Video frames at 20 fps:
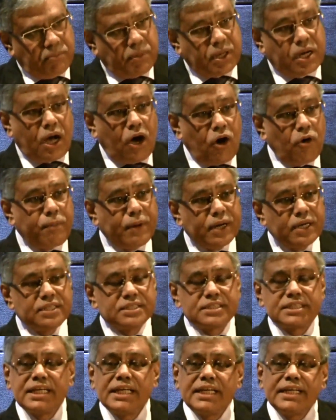But how about
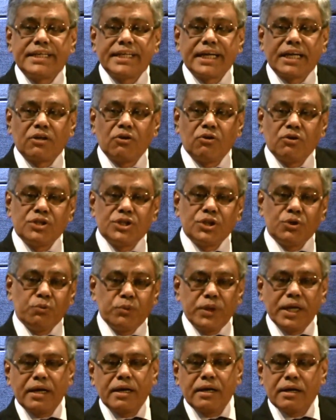this really technology?
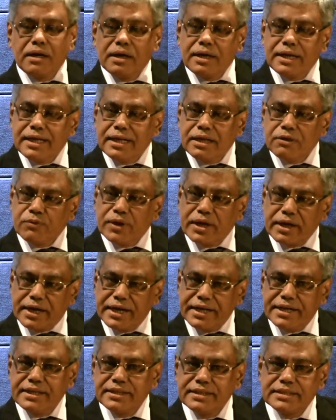We are
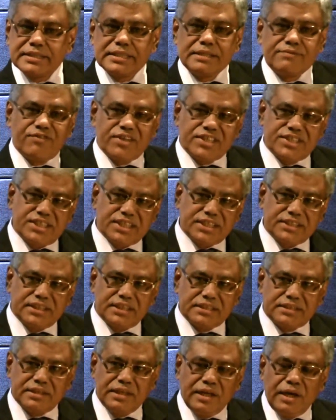getting these
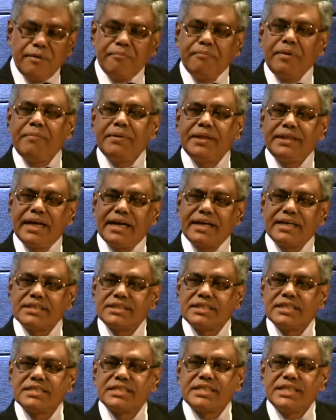infrastructures. Maybe that
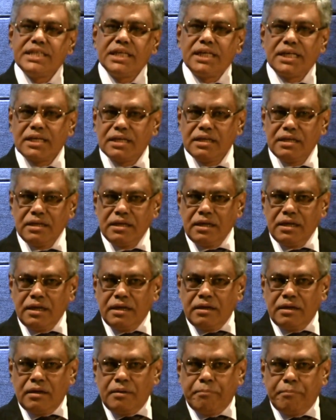is this young
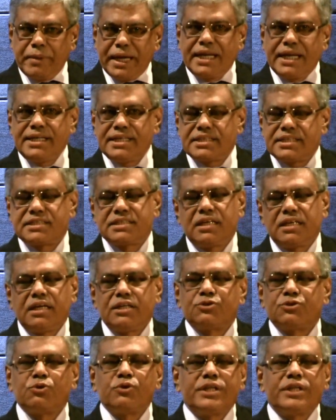managers
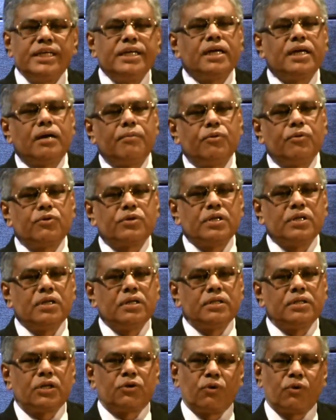should think about
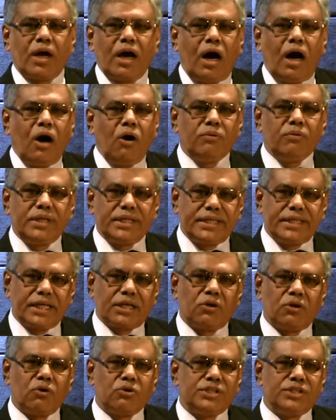that okay, how the
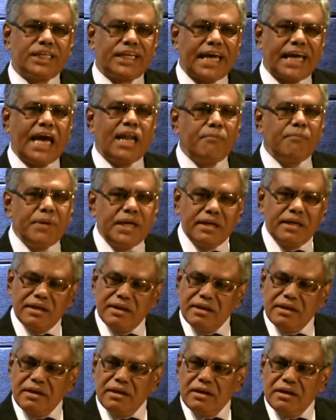technology can
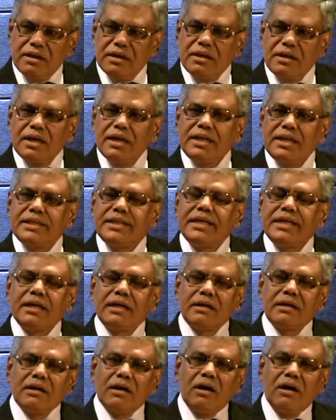be really
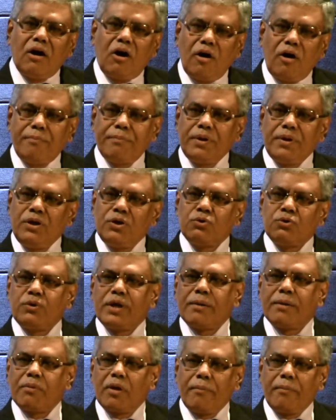think of
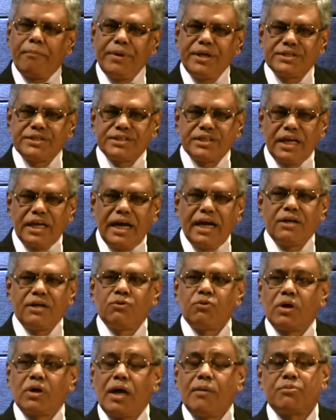to developments
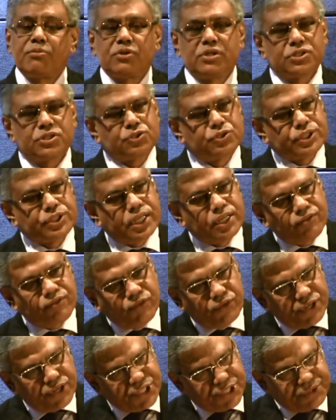and to come to the society
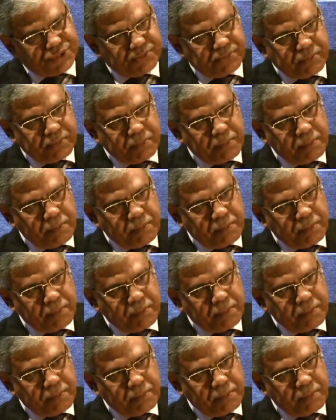for it.